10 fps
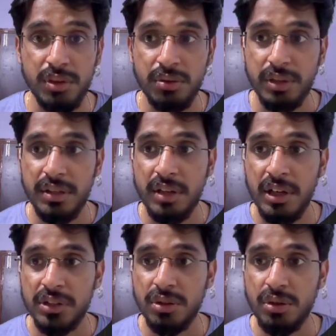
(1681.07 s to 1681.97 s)
Okay,
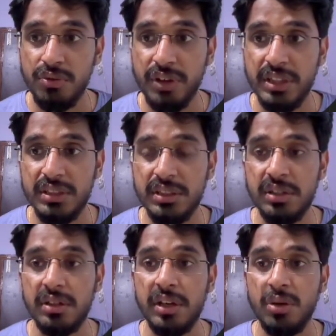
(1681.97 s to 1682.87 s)
so now if I just
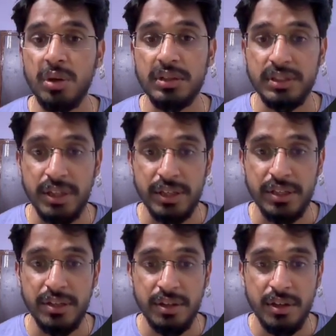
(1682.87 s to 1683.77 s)
click on
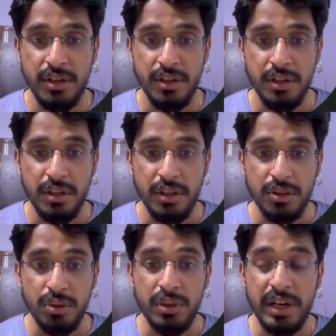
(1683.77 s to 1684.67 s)
send,
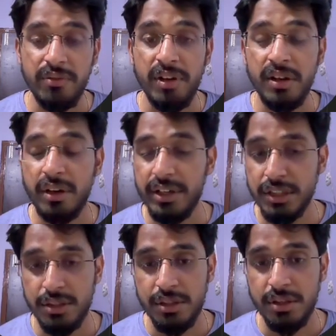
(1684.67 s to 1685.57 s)
so that will
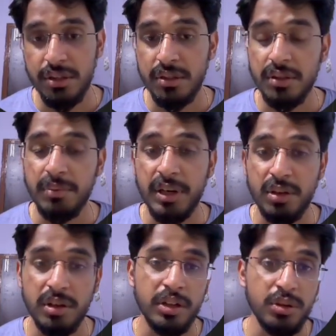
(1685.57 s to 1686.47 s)
register a
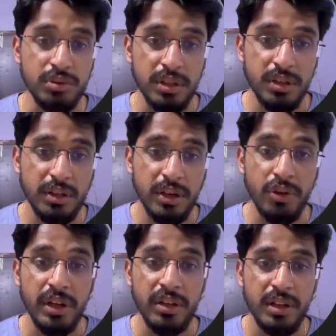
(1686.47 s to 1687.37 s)
particular user.
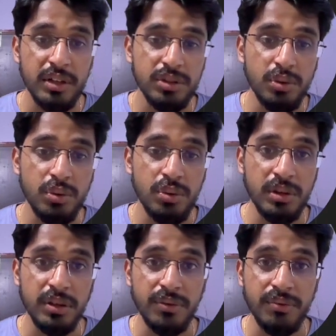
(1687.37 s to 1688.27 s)
Okay,
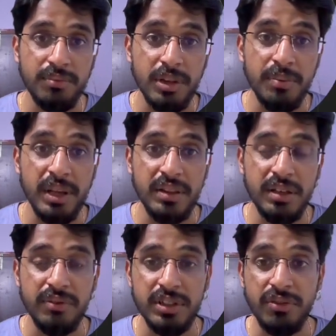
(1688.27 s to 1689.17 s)
so the main
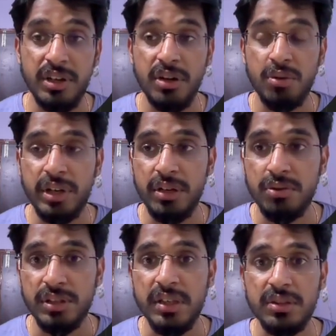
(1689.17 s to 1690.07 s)
thing which we now need to
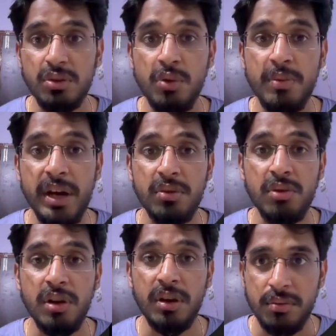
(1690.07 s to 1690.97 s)
see is go back to
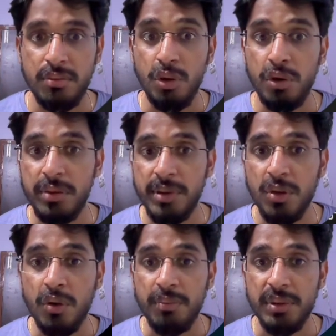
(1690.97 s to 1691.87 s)
our MongoDB
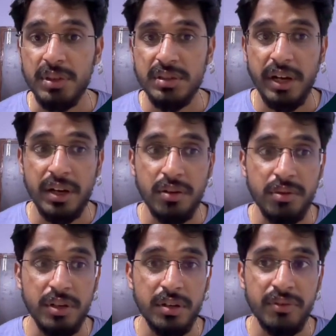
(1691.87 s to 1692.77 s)
Compass, and now
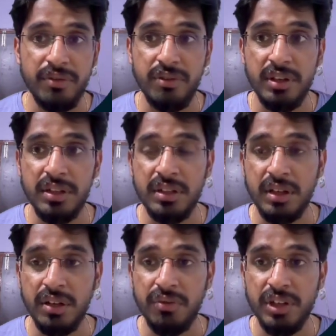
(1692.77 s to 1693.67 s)
here if we
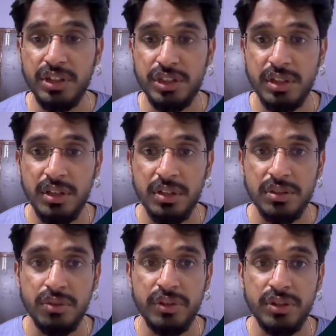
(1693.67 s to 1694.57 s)
refresh,
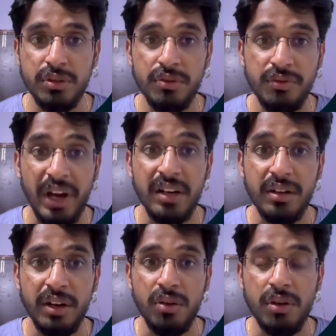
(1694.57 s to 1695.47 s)
so we should find a
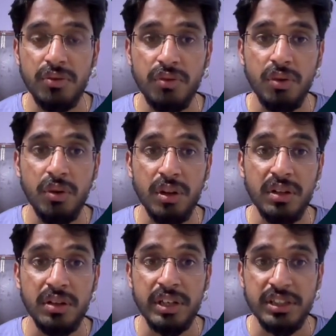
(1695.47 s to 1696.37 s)
record for
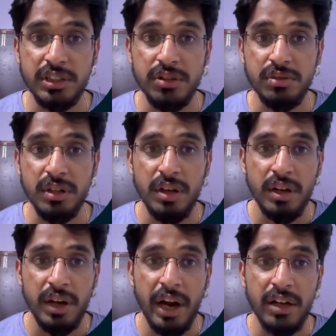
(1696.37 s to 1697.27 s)
the test user,
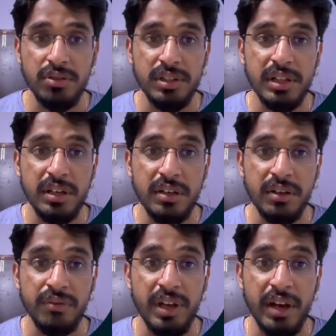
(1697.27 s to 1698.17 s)
and you see that
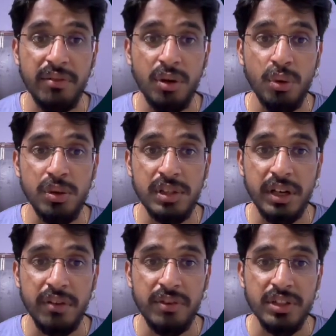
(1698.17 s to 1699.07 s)
we have a roles
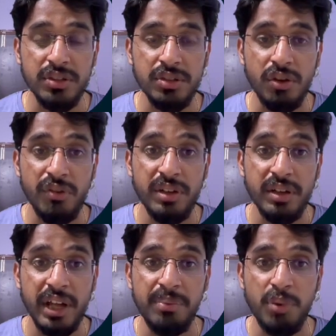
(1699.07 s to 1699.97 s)
array which is of the
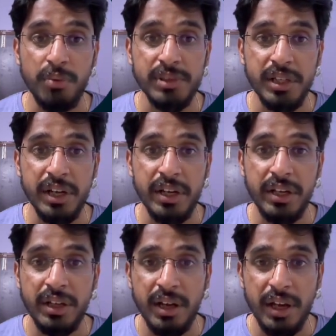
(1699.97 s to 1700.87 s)
type object
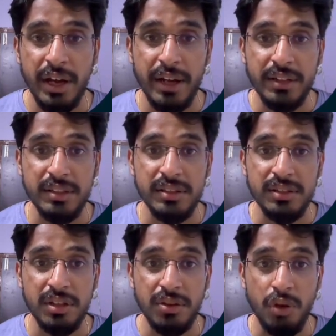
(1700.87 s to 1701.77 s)
ID, and this is
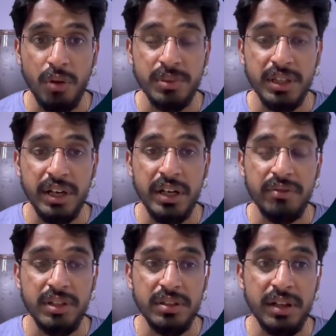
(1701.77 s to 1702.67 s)
the object ID which